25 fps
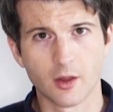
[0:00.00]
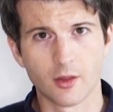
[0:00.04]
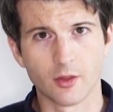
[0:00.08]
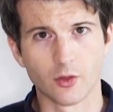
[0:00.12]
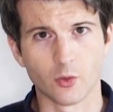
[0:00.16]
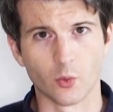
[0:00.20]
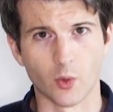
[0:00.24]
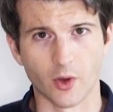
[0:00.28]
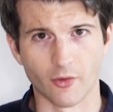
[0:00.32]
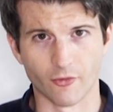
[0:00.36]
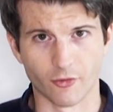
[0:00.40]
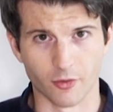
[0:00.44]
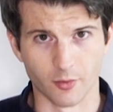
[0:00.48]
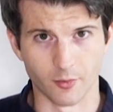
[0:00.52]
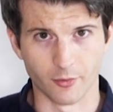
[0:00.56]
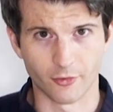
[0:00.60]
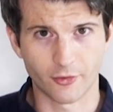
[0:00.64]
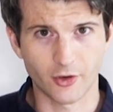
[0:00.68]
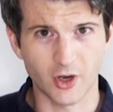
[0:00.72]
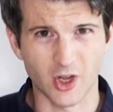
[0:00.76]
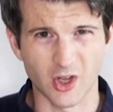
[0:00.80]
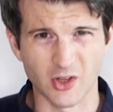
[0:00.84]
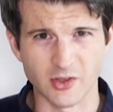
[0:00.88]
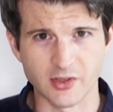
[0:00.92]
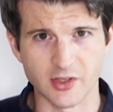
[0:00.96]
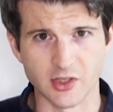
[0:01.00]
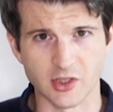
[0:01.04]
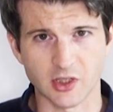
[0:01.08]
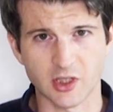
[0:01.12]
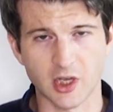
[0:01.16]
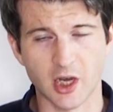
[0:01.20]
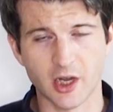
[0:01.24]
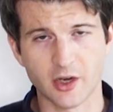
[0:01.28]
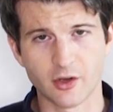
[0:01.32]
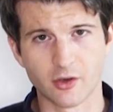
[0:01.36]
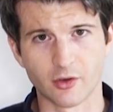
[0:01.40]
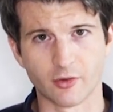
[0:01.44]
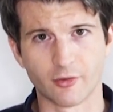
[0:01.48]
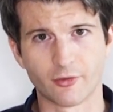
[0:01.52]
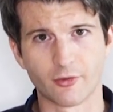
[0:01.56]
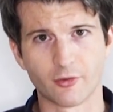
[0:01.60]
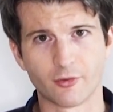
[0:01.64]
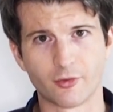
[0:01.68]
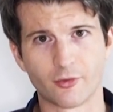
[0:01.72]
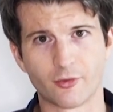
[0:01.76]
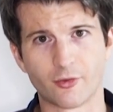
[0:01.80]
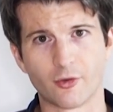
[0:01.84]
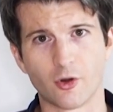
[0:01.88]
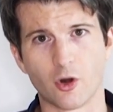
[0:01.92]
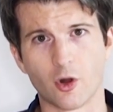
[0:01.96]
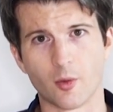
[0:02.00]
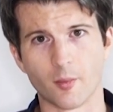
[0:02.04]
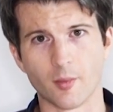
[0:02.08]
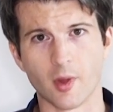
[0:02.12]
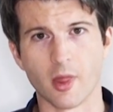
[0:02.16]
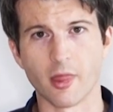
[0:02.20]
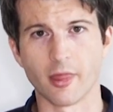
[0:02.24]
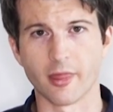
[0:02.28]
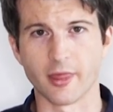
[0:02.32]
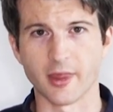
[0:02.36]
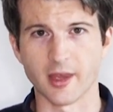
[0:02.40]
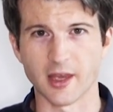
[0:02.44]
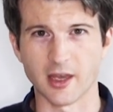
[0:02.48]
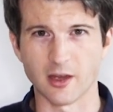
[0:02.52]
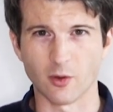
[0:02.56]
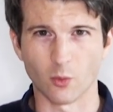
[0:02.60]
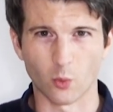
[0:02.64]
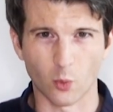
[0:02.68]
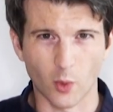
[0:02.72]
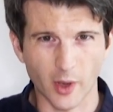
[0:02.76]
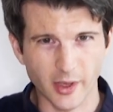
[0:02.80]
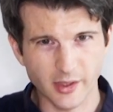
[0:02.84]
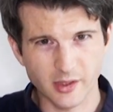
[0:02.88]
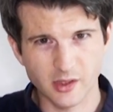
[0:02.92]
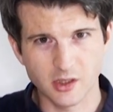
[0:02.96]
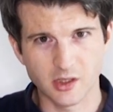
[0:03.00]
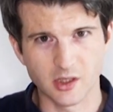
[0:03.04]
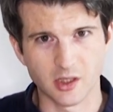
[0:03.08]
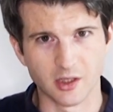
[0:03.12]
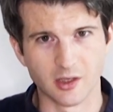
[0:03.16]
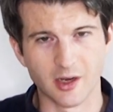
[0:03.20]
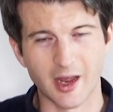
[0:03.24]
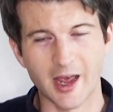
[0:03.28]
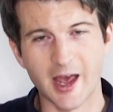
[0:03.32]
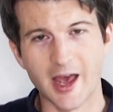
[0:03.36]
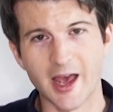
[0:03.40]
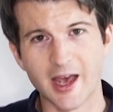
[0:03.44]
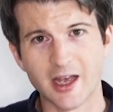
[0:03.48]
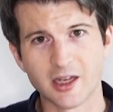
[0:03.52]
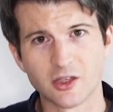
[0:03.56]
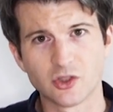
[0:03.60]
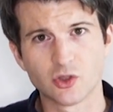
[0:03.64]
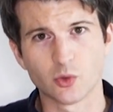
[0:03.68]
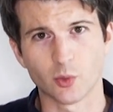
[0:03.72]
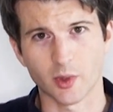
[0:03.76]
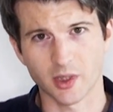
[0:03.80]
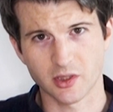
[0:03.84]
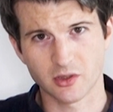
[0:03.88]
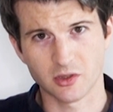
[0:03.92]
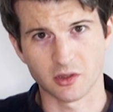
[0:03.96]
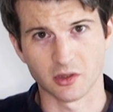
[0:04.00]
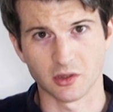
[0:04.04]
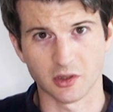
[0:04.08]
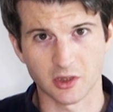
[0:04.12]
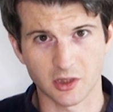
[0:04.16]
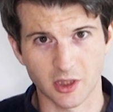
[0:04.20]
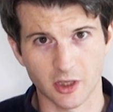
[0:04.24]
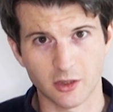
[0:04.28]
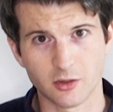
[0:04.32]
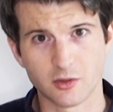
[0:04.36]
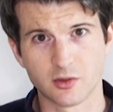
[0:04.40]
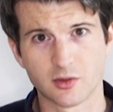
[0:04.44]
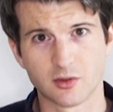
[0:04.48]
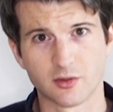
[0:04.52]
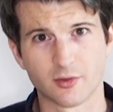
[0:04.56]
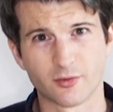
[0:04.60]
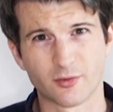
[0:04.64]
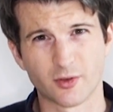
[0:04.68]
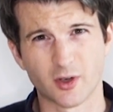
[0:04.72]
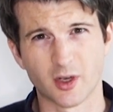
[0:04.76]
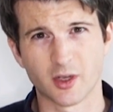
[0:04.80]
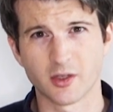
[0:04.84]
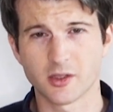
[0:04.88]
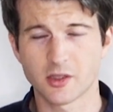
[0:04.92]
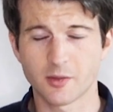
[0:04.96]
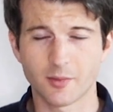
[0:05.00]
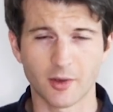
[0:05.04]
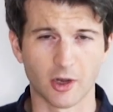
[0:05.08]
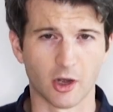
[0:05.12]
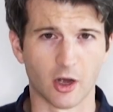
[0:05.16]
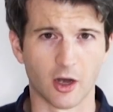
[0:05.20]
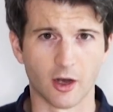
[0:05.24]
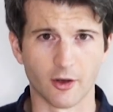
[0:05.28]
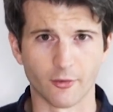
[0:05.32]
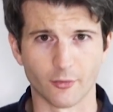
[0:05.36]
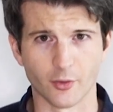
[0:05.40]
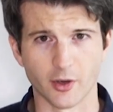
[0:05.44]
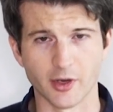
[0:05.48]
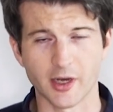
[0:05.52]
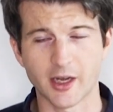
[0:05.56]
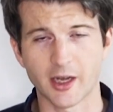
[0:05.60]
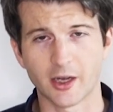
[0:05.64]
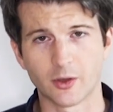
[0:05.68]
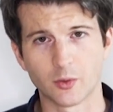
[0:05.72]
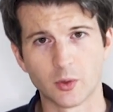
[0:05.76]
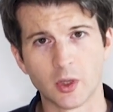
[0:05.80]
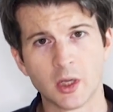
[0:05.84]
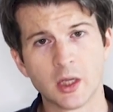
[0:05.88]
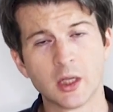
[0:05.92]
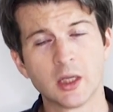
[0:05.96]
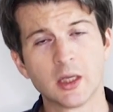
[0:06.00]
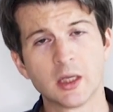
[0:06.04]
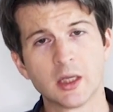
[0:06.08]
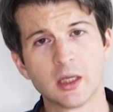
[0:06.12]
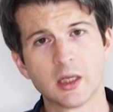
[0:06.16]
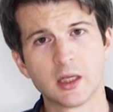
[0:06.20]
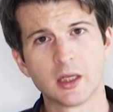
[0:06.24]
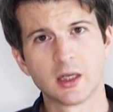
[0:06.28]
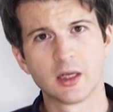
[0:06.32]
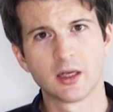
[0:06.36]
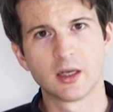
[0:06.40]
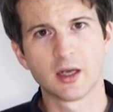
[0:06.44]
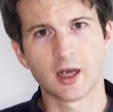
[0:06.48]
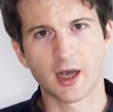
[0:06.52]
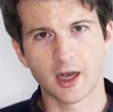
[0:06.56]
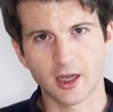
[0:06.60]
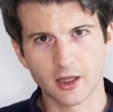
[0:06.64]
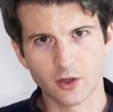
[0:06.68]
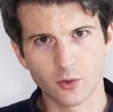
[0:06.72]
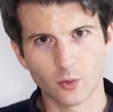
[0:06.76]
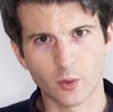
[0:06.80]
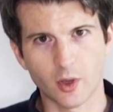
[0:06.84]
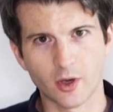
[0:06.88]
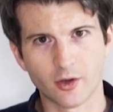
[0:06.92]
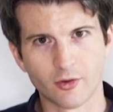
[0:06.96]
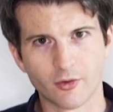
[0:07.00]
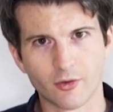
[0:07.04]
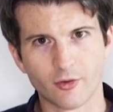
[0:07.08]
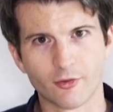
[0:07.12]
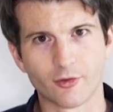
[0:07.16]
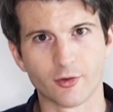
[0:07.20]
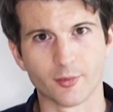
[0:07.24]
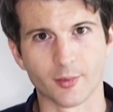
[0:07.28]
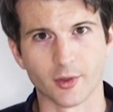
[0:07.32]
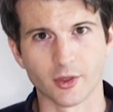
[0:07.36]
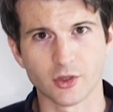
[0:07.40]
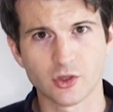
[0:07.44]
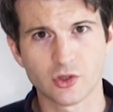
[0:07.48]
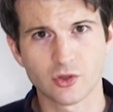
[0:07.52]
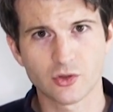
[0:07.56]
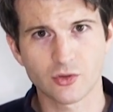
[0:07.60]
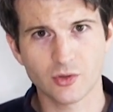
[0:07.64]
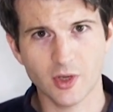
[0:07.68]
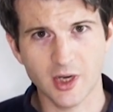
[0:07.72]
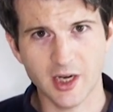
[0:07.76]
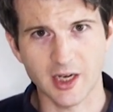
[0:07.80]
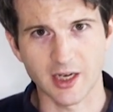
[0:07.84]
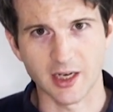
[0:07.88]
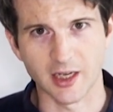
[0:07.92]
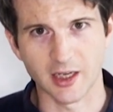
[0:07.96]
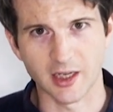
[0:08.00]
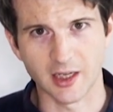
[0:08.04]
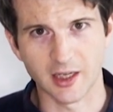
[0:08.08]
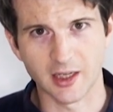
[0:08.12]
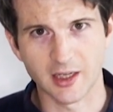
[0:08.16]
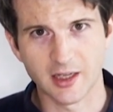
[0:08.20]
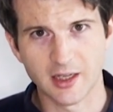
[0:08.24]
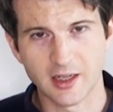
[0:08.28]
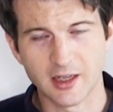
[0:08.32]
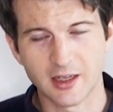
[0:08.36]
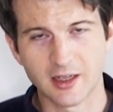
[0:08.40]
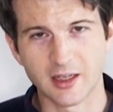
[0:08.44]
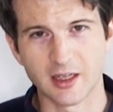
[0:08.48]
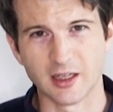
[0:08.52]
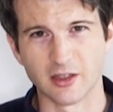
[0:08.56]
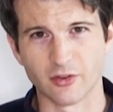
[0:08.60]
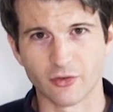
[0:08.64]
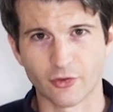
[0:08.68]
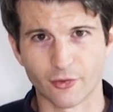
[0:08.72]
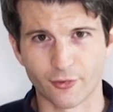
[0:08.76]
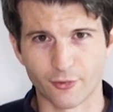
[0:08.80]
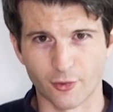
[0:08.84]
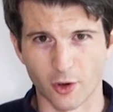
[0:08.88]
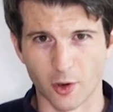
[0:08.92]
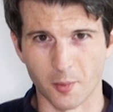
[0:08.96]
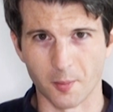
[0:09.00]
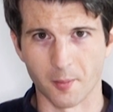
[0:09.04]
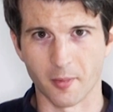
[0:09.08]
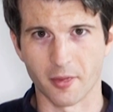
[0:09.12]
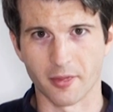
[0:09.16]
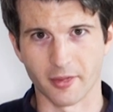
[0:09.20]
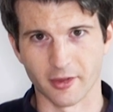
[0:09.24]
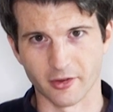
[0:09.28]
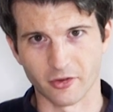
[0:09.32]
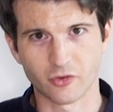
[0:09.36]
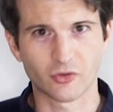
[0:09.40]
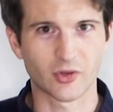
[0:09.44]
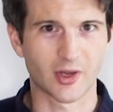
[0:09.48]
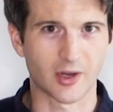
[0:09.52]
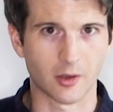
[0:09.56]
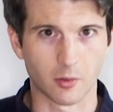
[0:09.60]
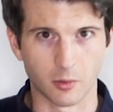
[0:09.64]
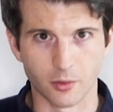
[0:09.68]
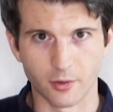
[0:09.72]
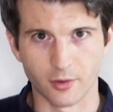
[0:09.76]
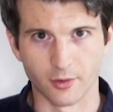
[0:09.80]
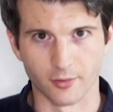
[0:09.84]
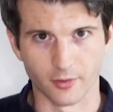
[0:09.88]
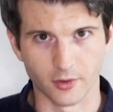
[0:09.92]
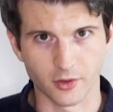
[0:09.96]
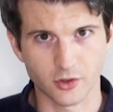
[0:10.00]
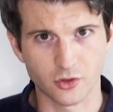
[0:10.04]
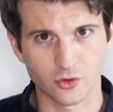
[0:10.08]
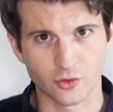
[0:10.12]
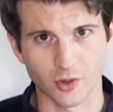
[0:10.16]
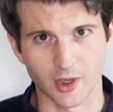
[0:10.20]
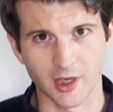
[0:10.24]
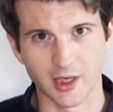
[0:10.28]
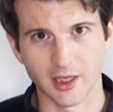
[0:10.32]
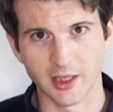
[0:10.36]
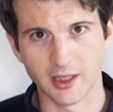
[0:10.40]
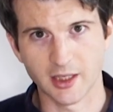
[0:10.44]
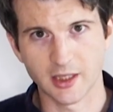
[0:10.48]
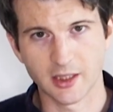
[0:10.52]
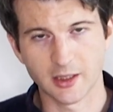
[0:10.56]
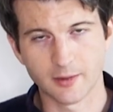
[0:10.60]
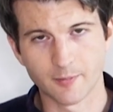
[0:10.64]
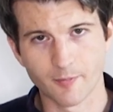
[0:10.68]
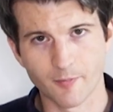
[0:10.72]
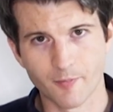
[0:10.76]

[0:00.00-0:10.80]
The one from France is kind of from the western edge, western coast of France, about halfway down, and the one from Australia is from the south of Australia.